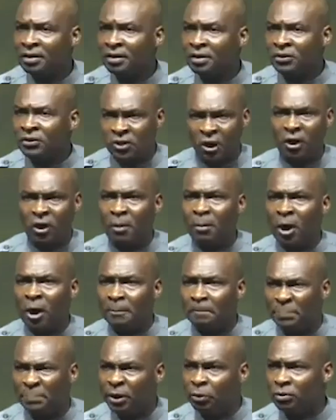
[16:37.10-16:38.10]

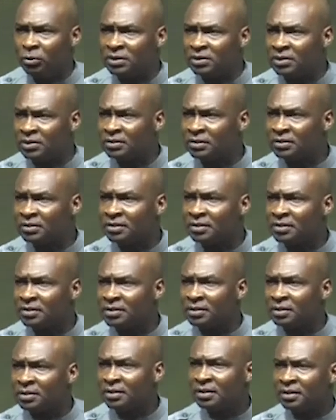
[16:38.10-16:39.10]
Solomon built.
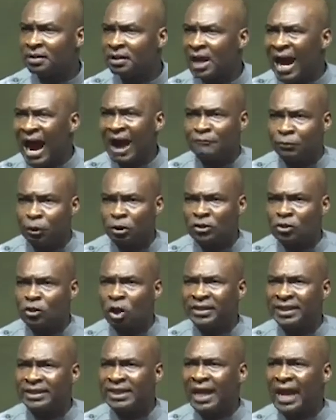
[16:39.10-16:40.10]
Have you
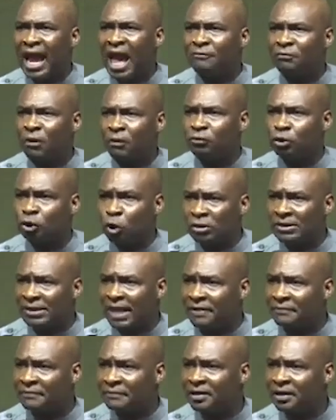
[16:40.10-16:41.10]
studied the life of
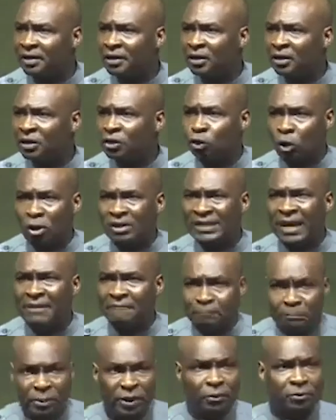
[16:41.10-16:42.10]
Joseph?
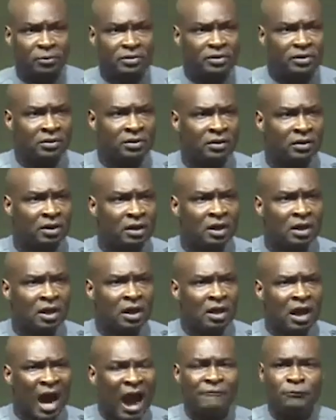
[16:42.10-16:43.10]
Joseph built.
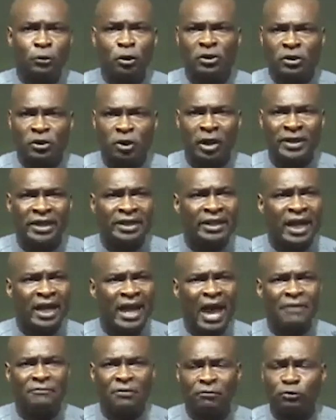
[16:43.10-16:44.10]
Have you studied the
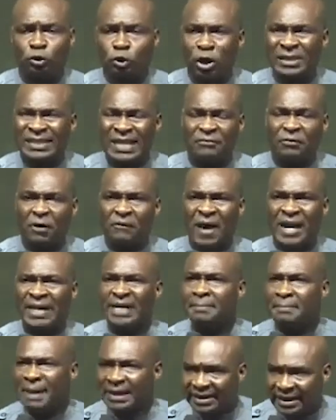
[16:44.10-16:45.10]
life of Joseph of
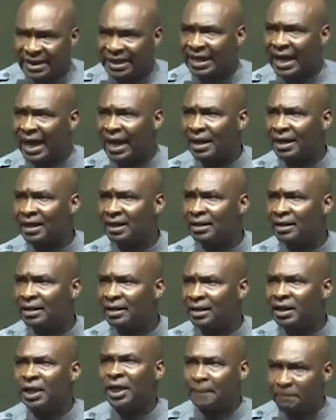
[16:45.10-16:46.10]
Arimathea?
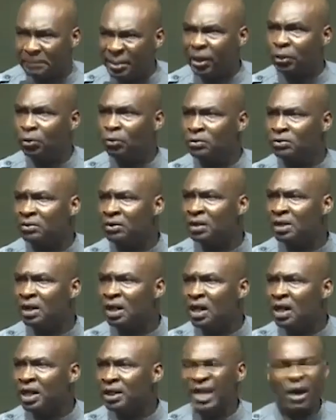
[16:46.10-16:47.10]
He built.
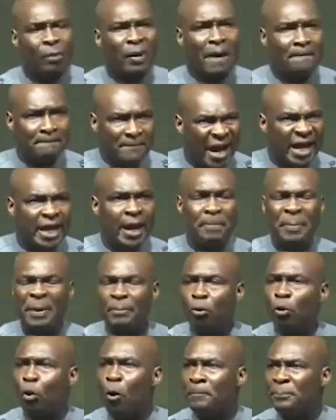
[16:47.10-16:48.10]
There were many
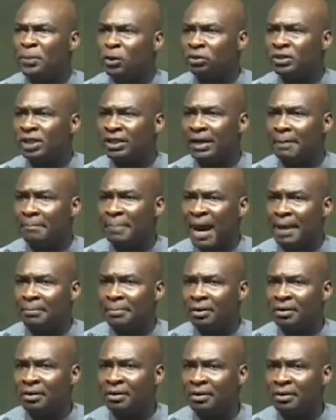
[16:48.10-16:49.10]
people who built in the
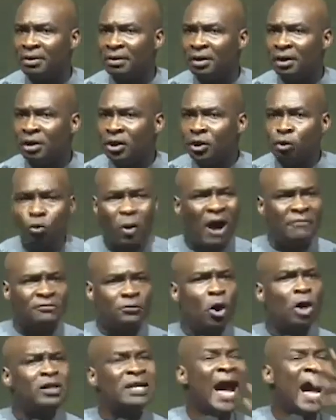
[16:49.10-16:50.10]
Bible. You have not